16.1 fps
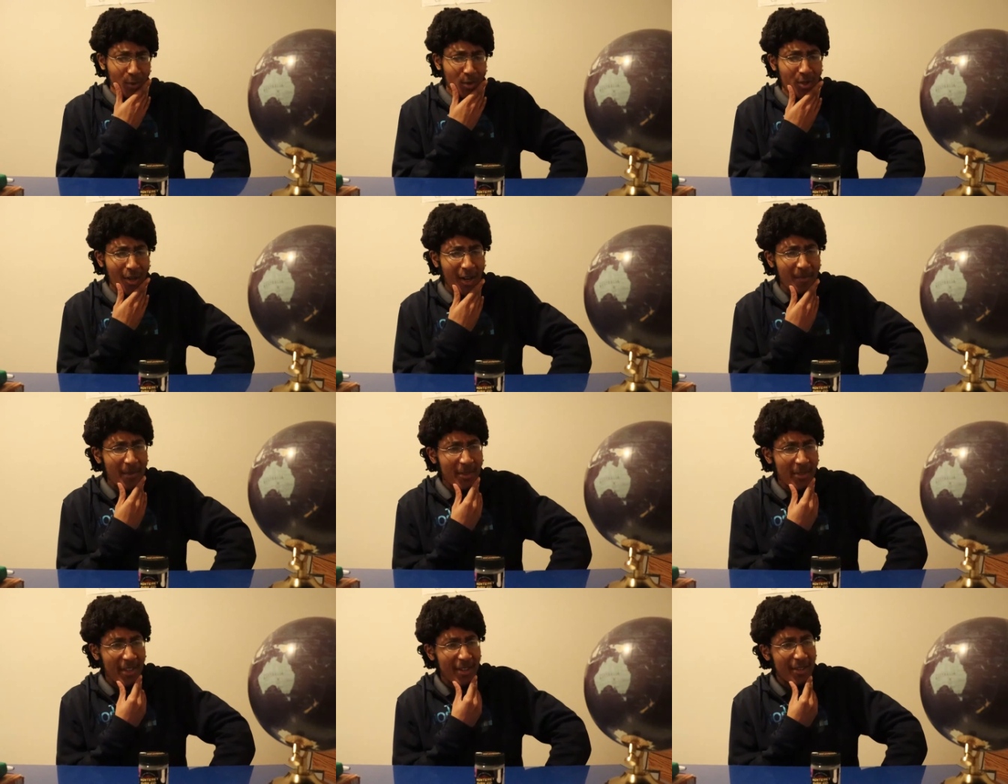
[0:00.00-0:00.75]
we talk
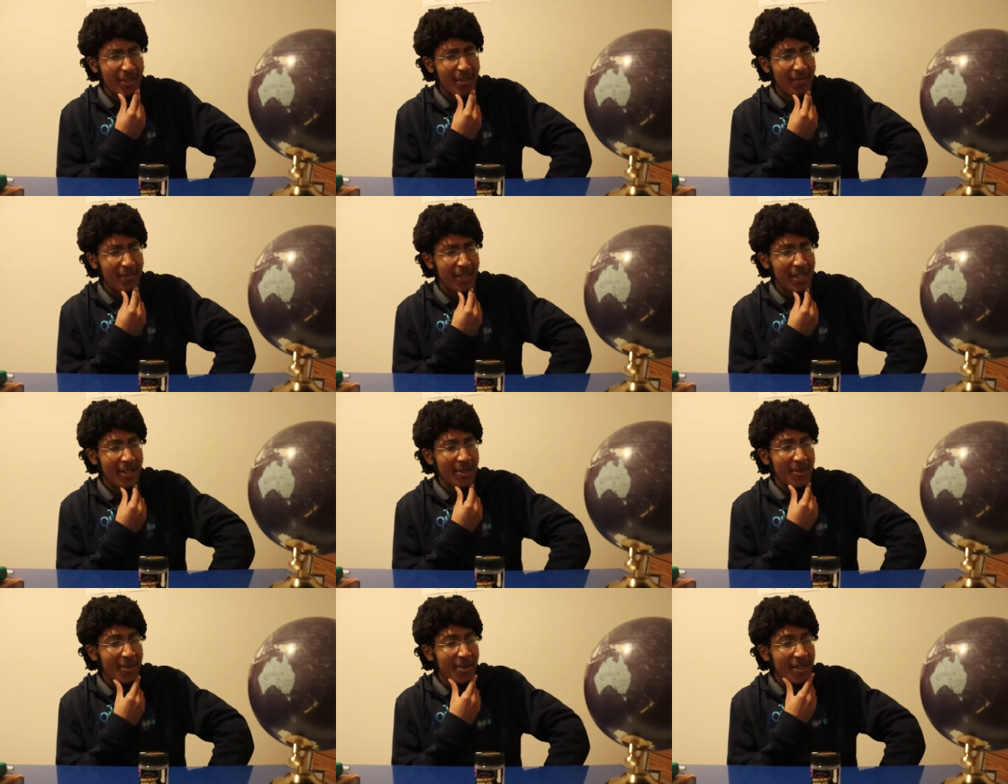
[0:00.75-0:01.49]
about that in another
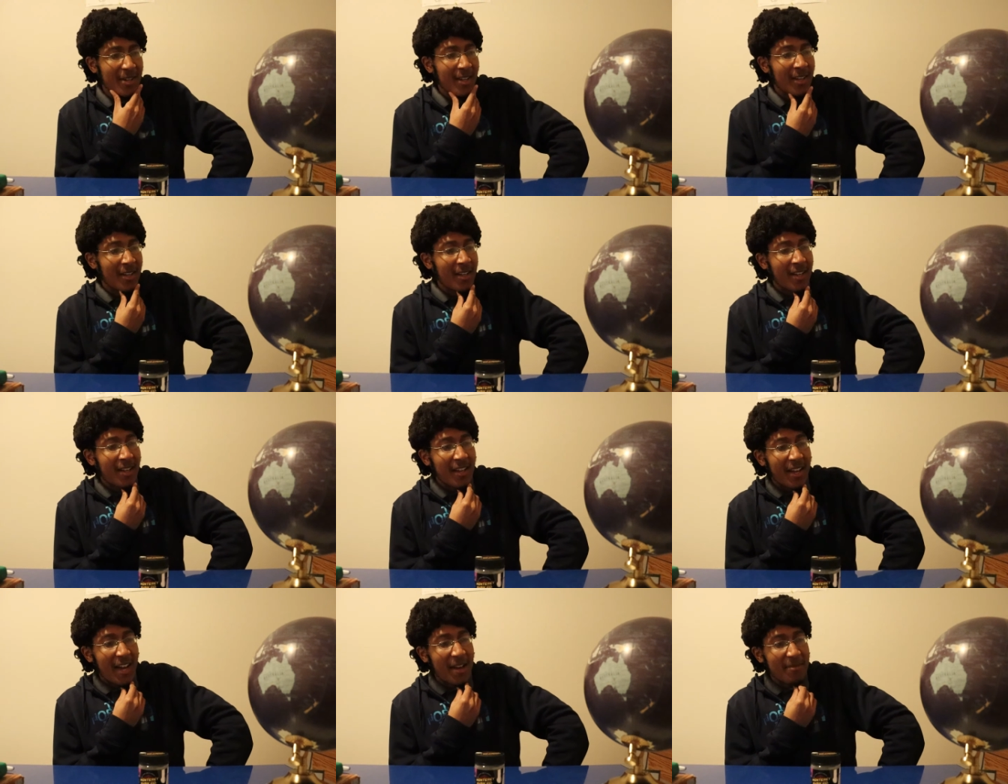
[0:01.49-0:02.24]
video.
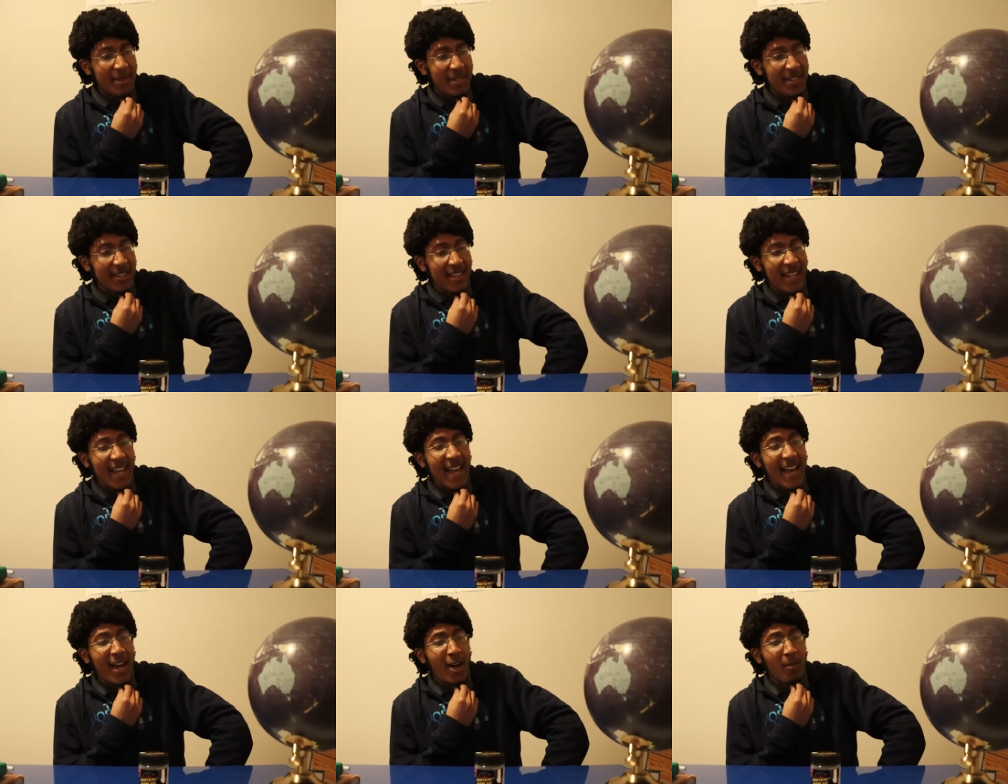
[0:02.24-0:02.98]
I mean,
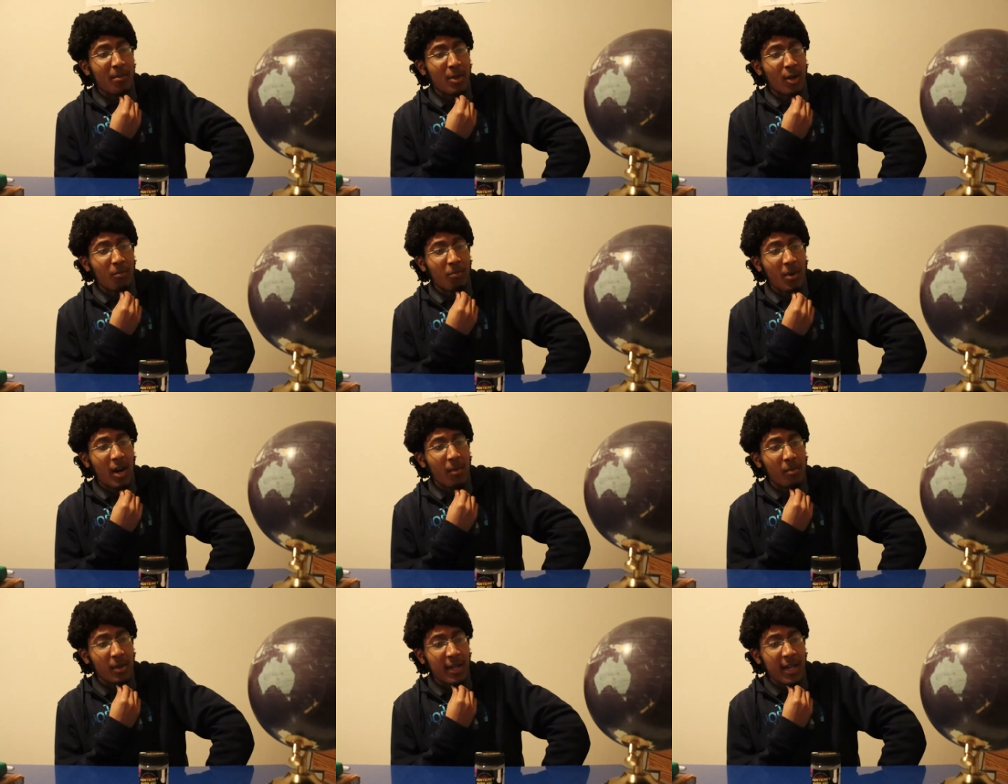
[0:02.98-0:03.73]
yeah, but I'll
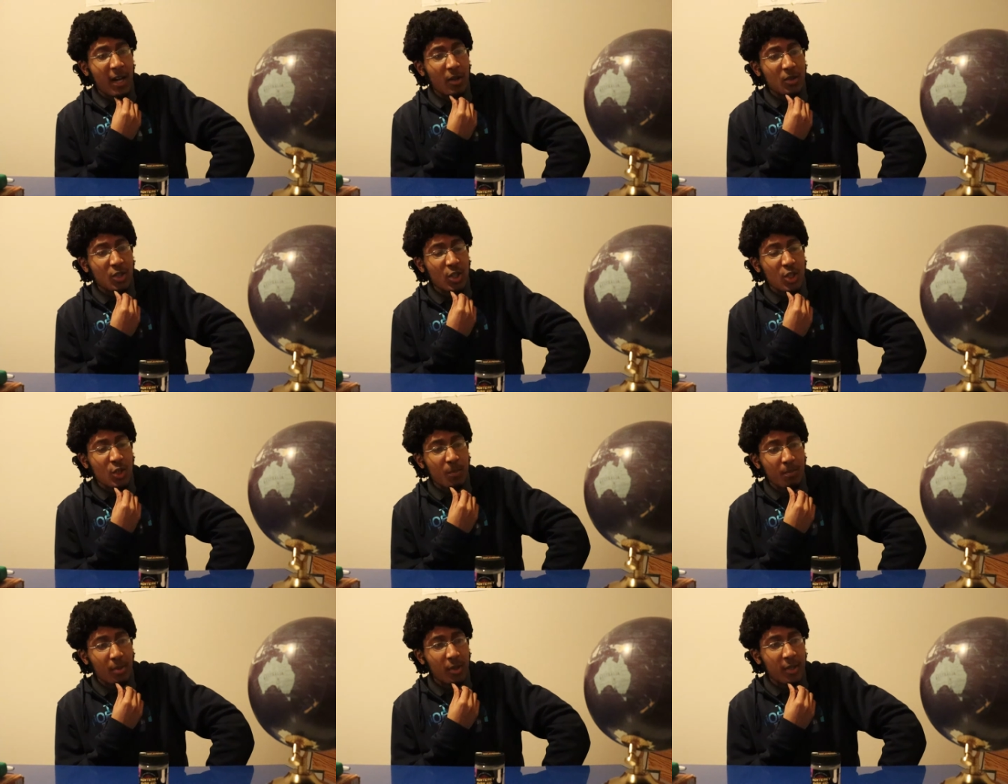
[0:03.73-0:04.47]
probably, I'll
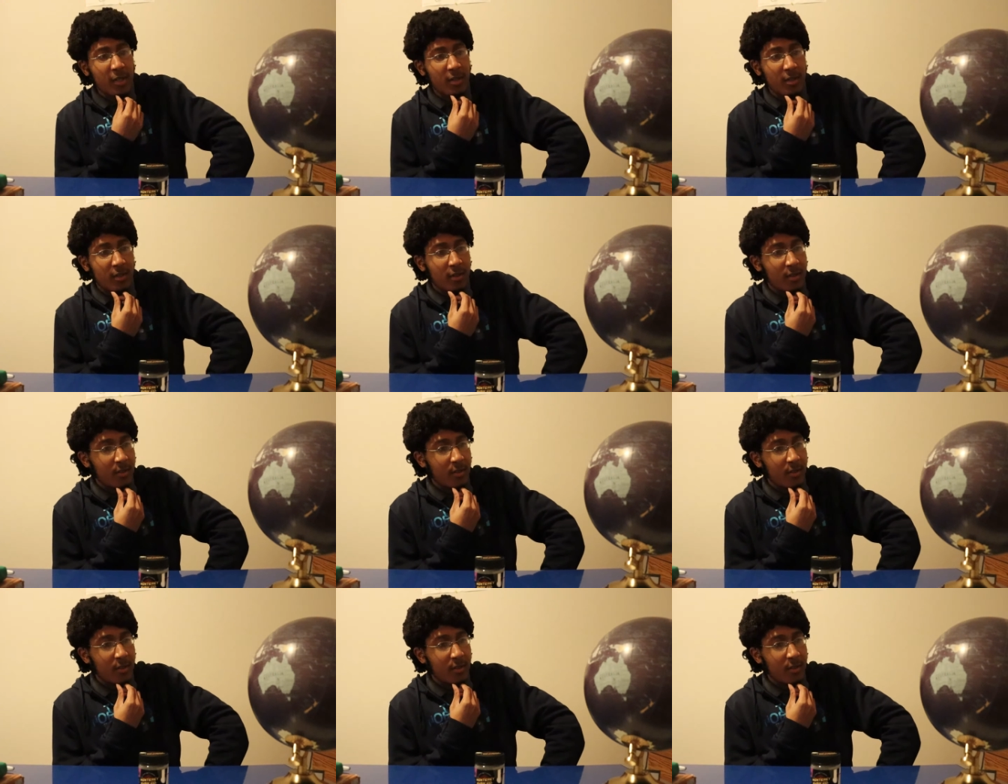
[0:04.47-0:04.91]
just put